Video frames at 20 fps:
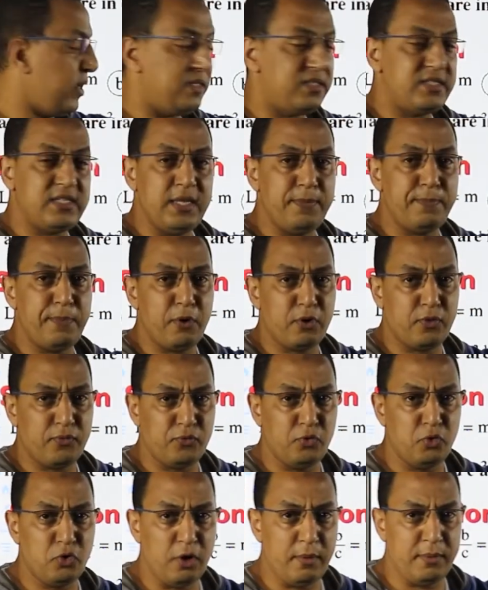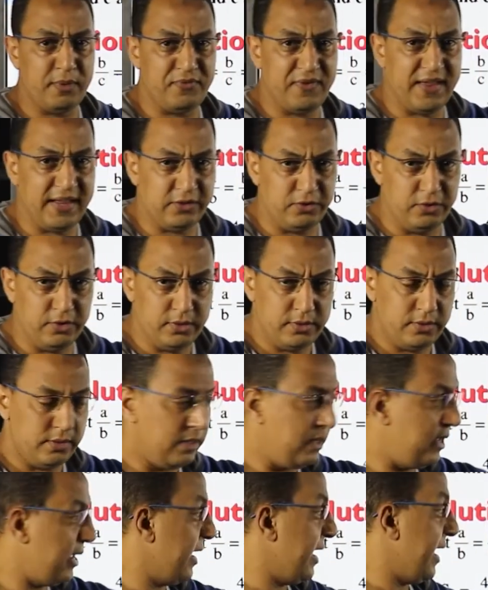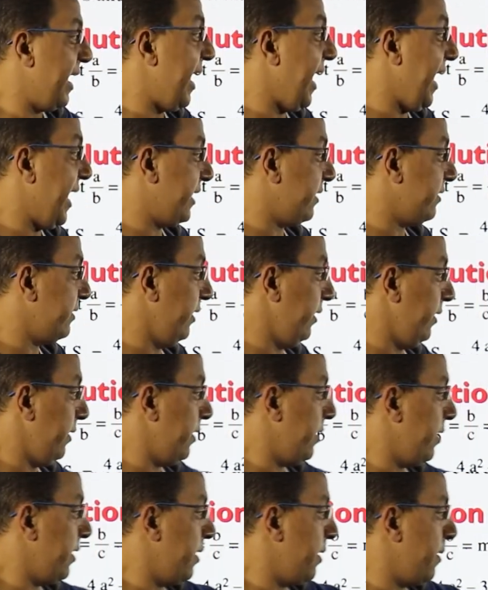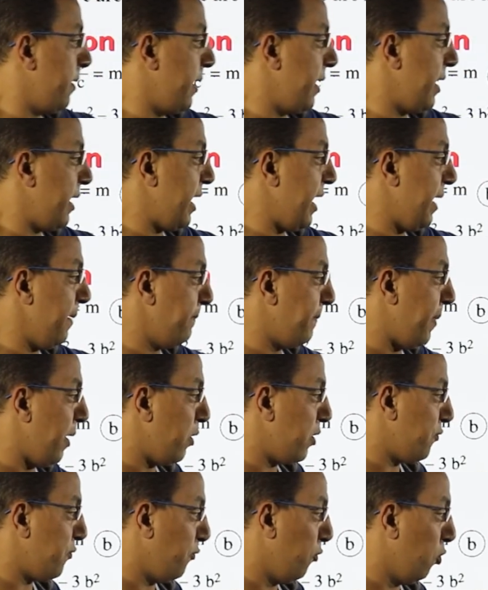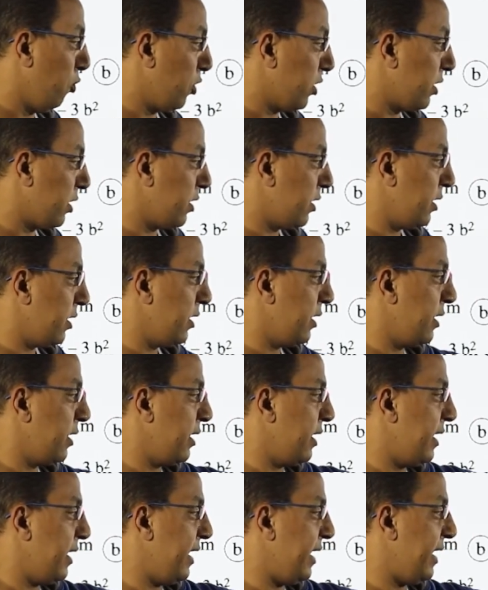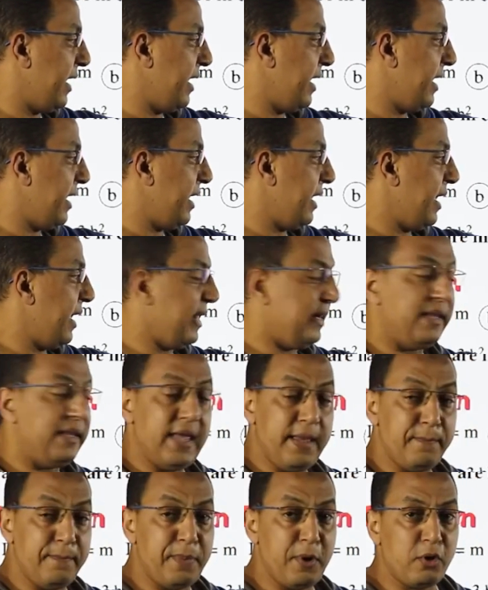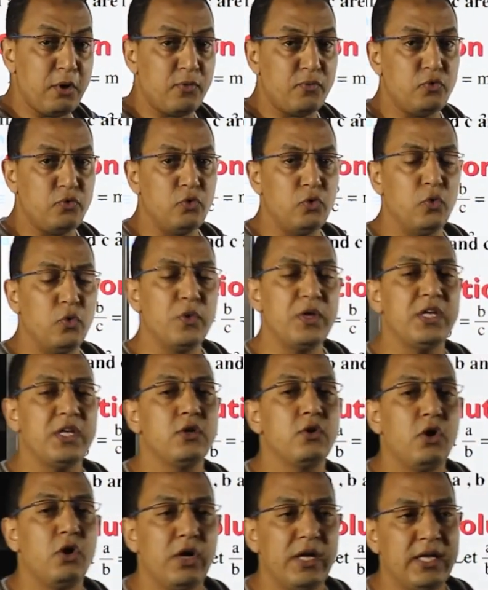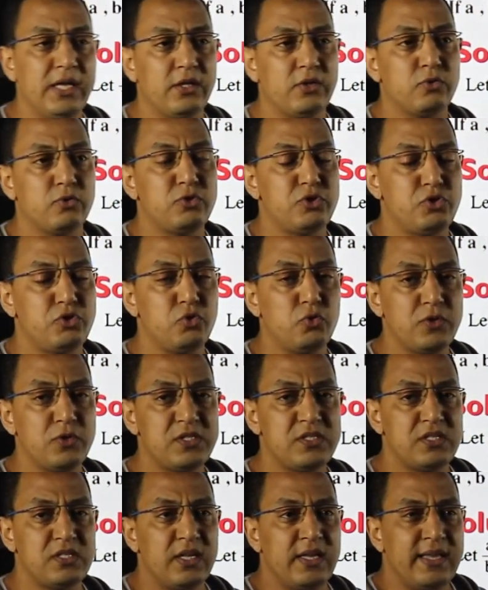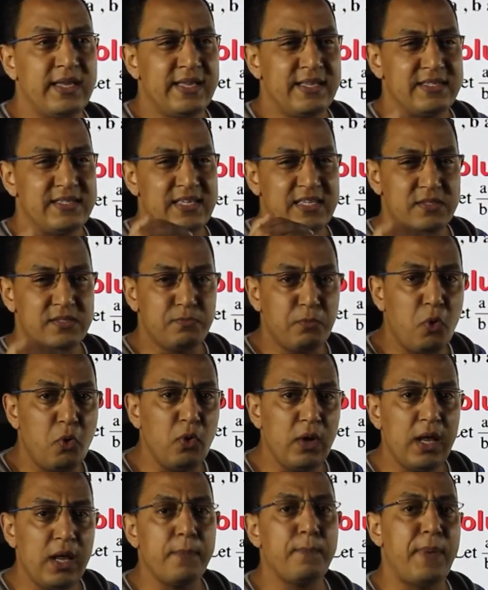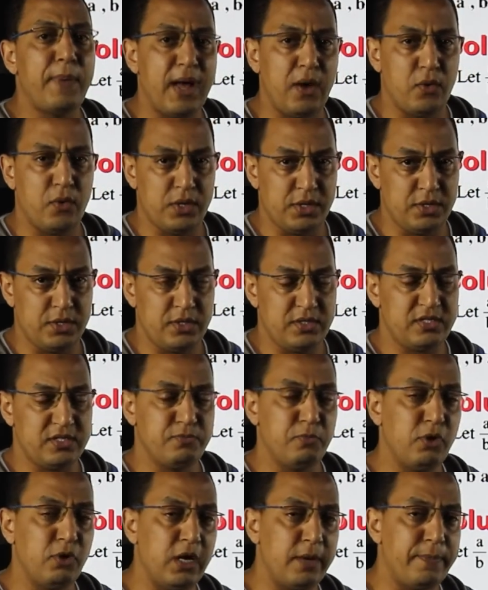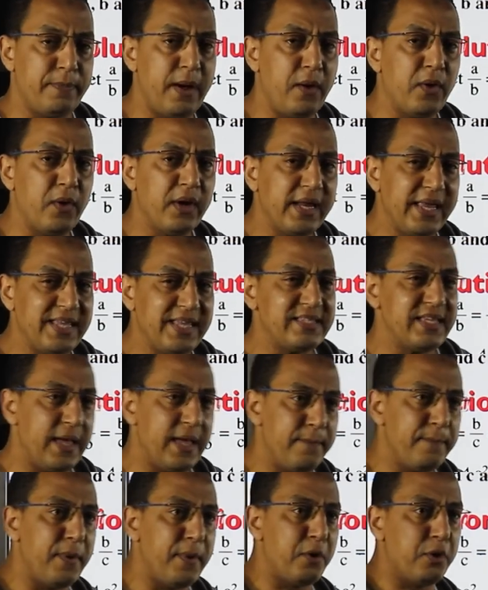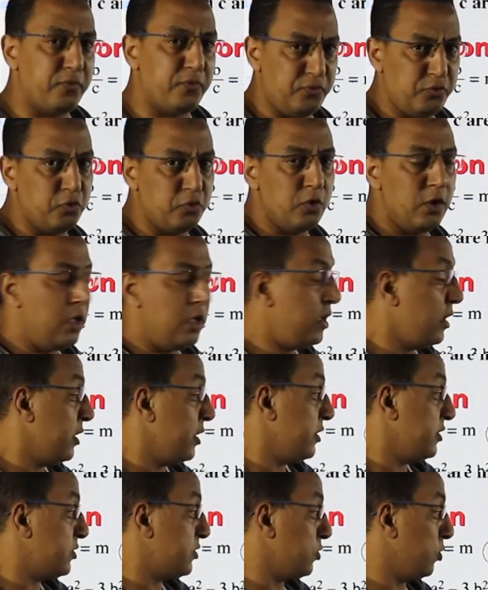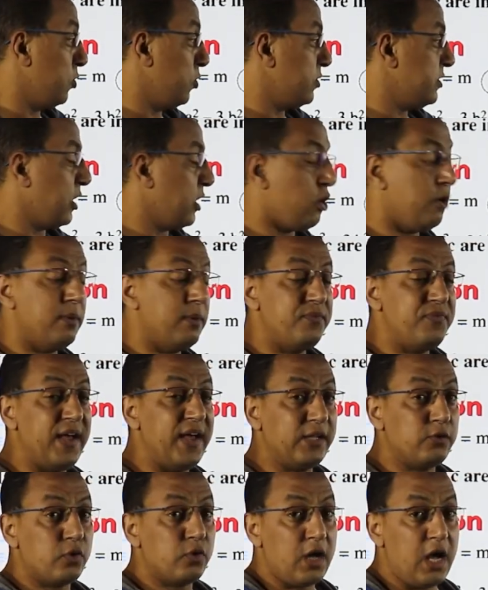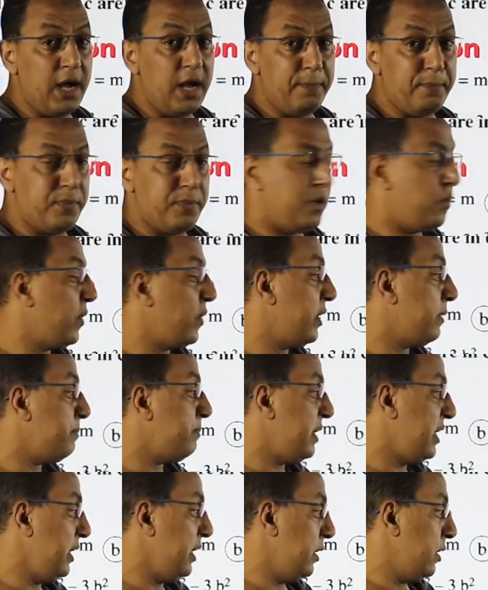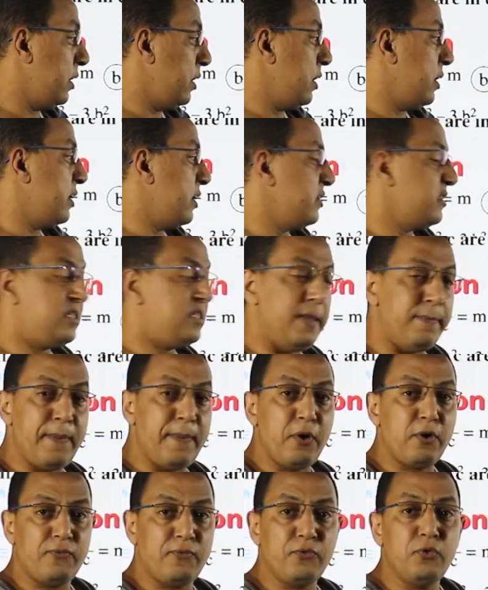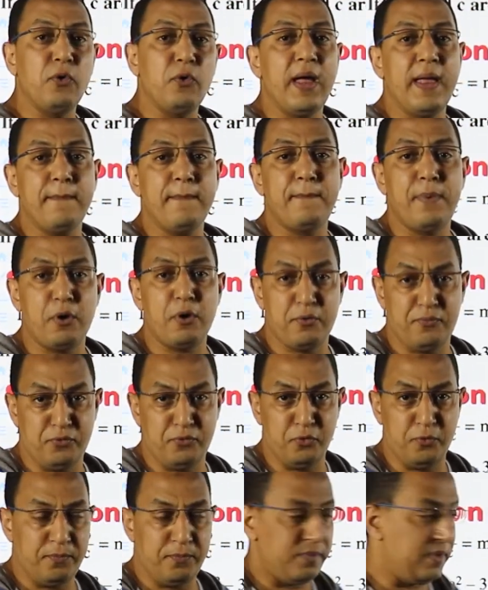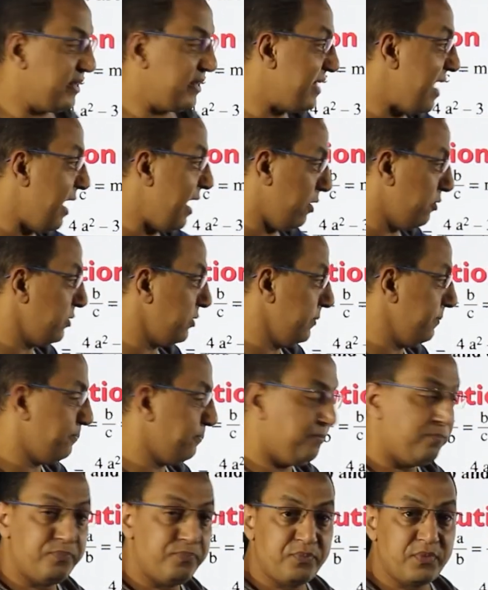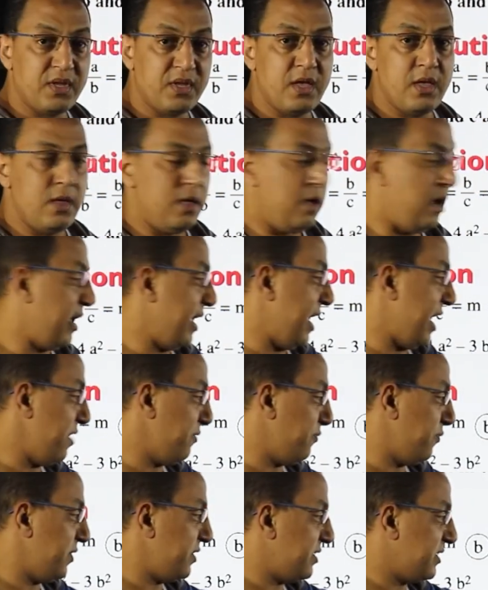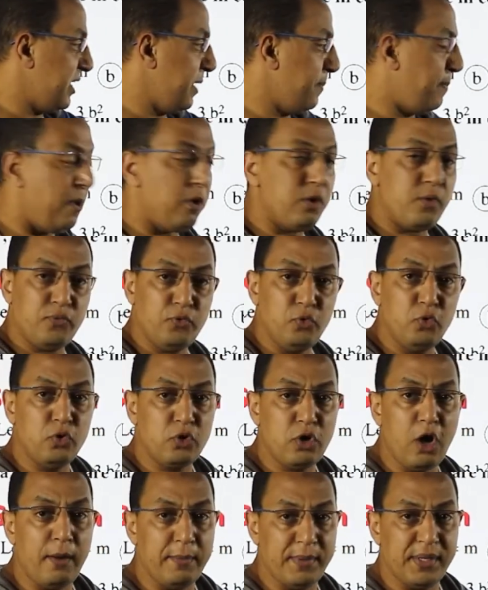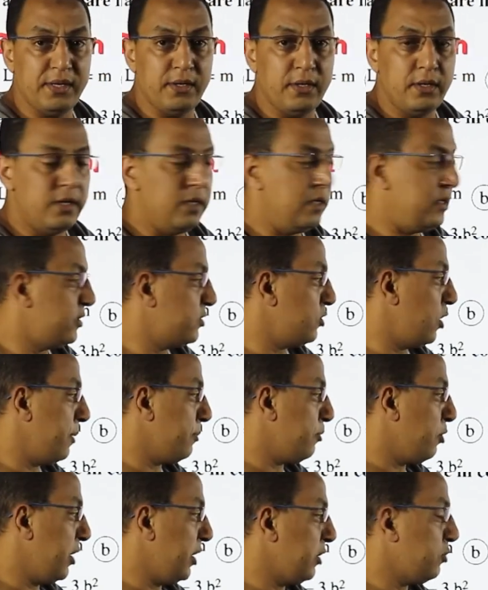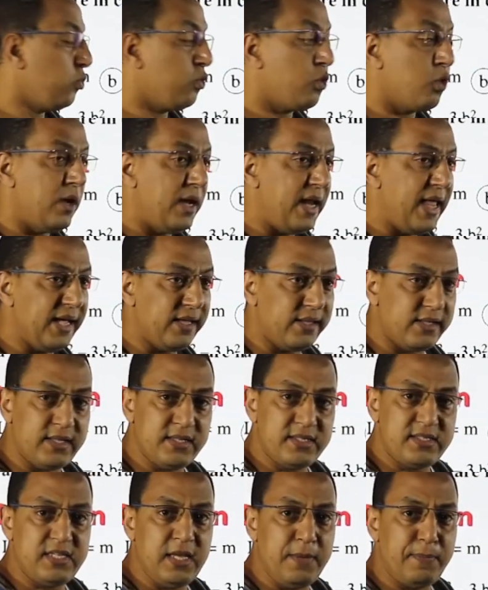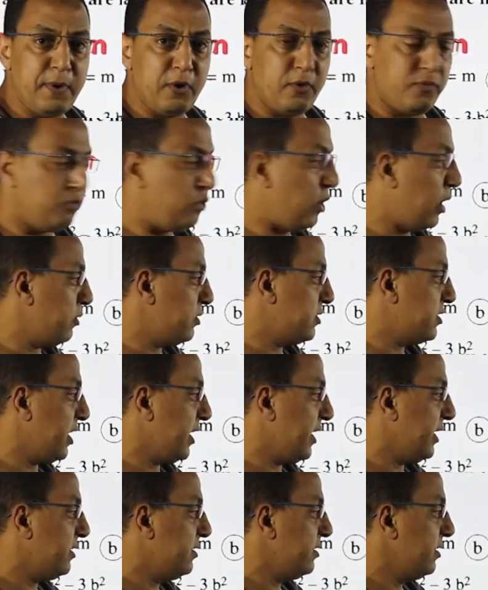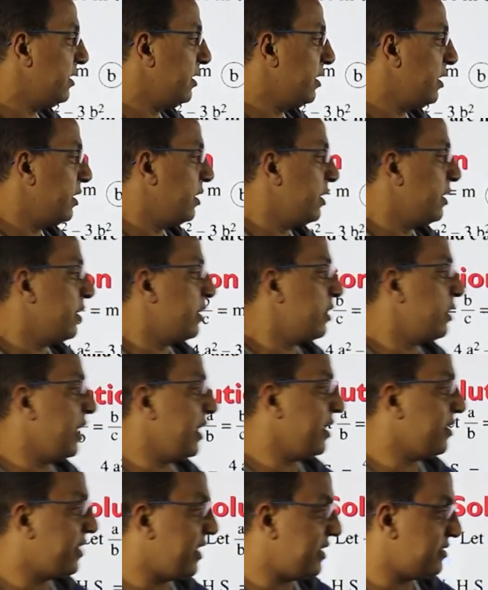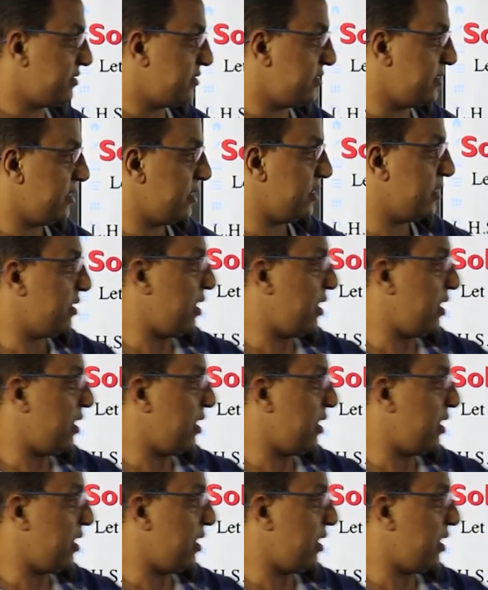and C power of 2 common factor, and M power 4 and the M power of 2, we're going to choose the smaller power. The smaller power is M power of 2. So the common factor up will be C power of 2 M power of 2. Down, I have C power of 2 common. So I'm going to collect C power of 2 outside like this.